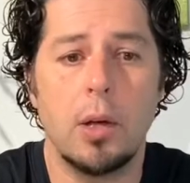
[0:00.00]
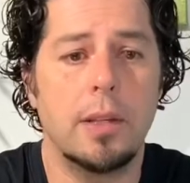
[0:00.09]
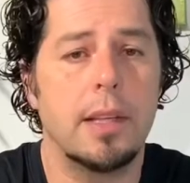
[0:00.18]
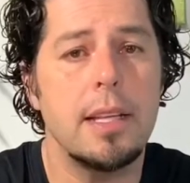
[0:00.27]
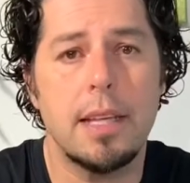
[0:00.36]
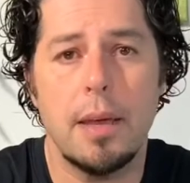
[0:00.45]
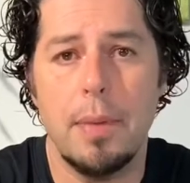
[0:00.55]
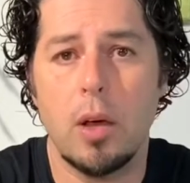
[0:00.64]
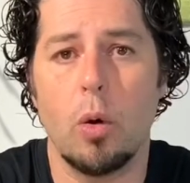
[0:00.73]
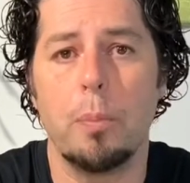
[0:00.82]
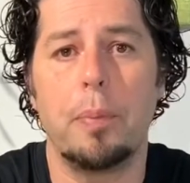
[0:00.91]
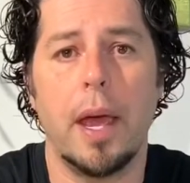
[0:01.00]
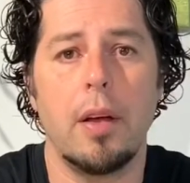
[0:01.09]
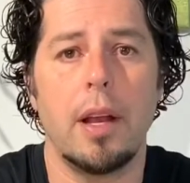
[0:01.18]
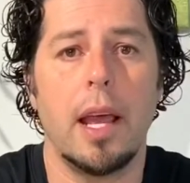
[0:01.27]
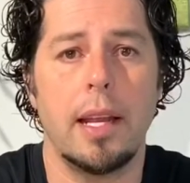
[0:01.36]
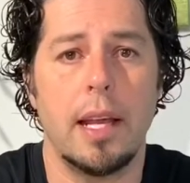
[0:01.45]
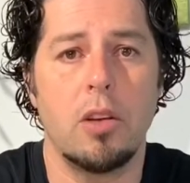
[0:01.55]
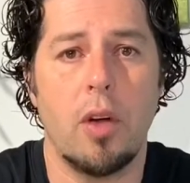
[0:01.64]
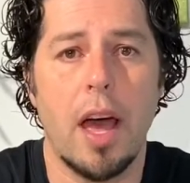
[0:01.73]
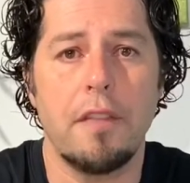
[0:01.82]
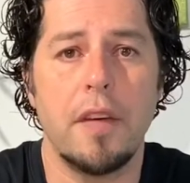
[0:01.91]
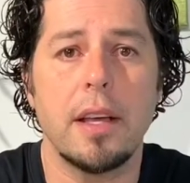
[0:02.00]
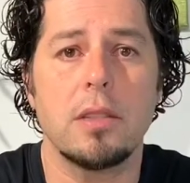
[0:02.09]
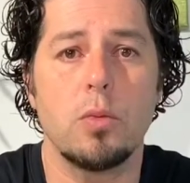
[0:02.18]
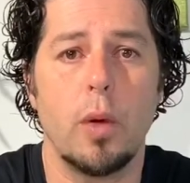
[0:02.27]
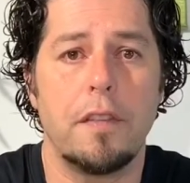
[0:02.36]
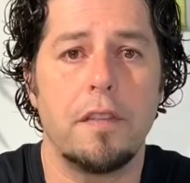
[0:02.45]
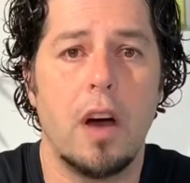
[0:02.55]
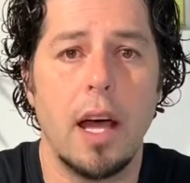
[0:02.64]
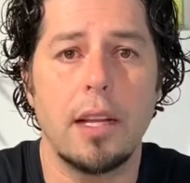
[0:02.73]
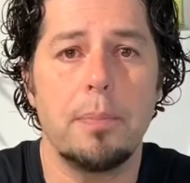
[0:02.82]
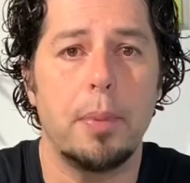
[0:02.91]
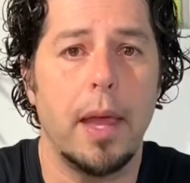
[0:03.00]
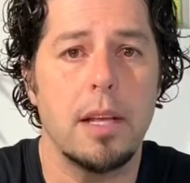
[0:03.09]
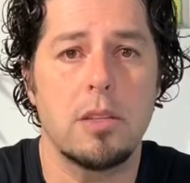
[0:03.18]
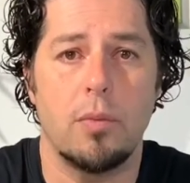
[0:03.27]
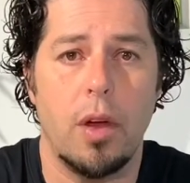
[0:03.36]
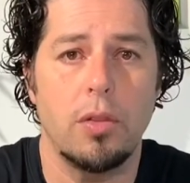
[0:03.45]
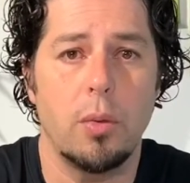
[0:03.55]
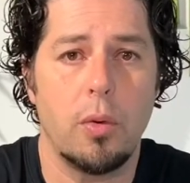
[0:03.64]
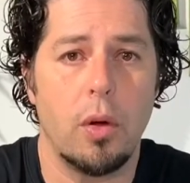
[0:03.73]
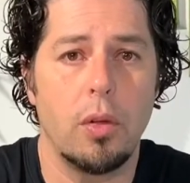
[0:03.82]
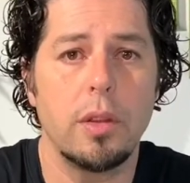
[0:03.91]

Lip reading: can be compared in the graphics with other players around the world,